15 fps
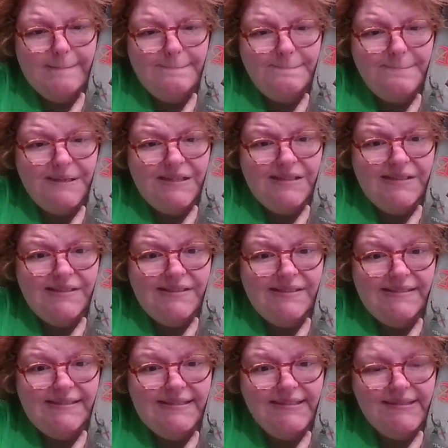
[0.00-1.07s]

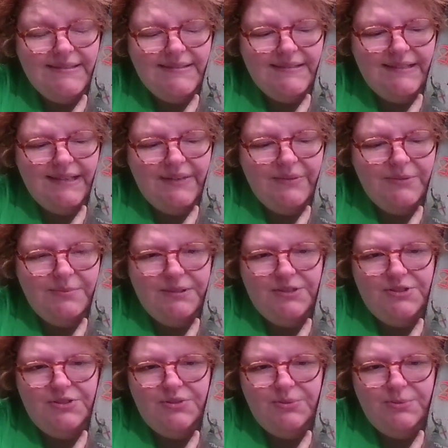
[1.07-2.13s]
but it would be
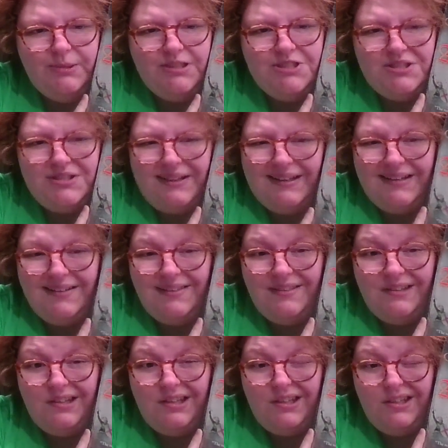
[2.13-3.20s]
too much like The
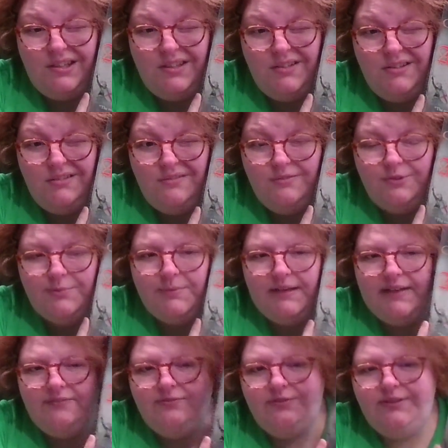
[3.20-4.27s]
King from
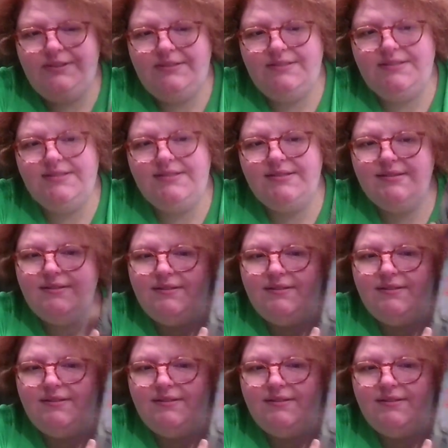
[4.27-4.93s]
Netflix,